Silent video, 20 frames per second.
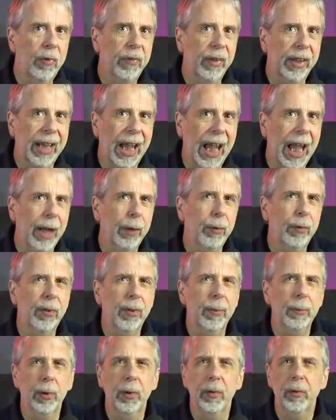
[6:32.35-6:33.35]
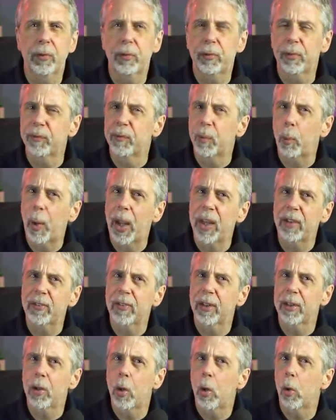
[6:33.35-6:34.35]
the counter moves from the
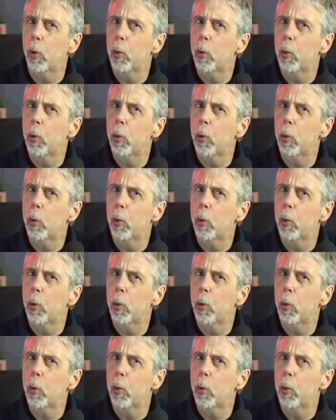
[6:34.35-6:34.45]
West are not